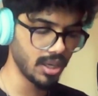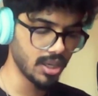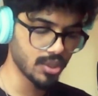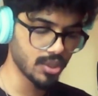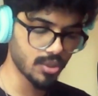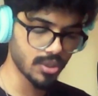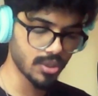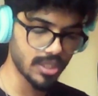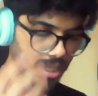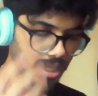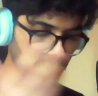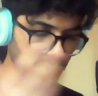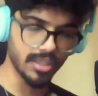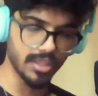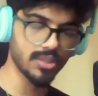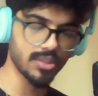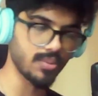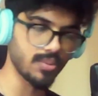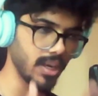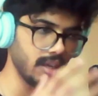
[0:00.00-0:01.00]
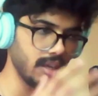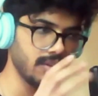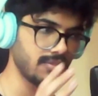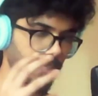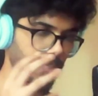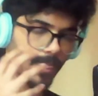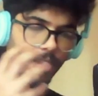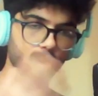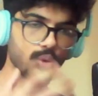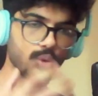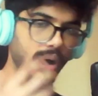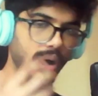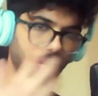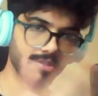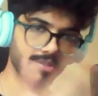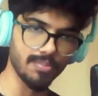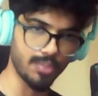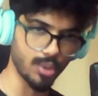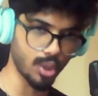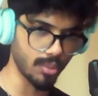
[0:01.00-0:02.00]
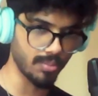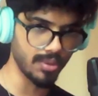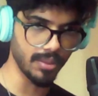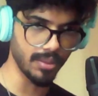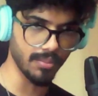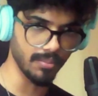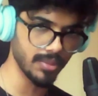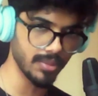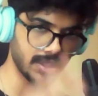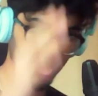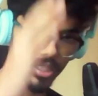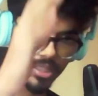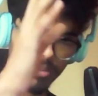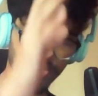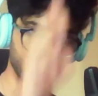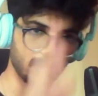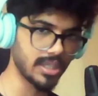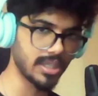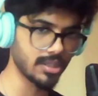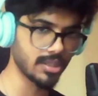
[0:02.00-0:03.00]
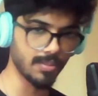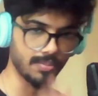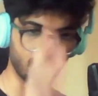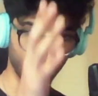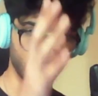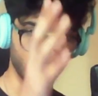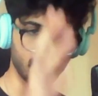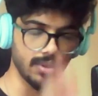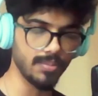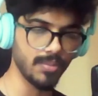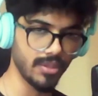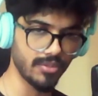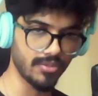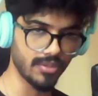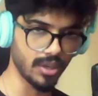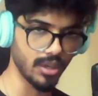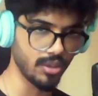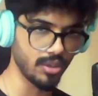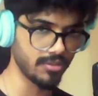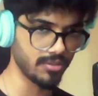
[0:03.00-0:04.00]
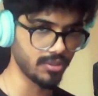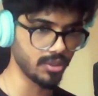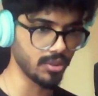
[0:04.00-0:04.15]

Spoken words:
So see it this way. If you have a problem, say suppose there's a problem in front of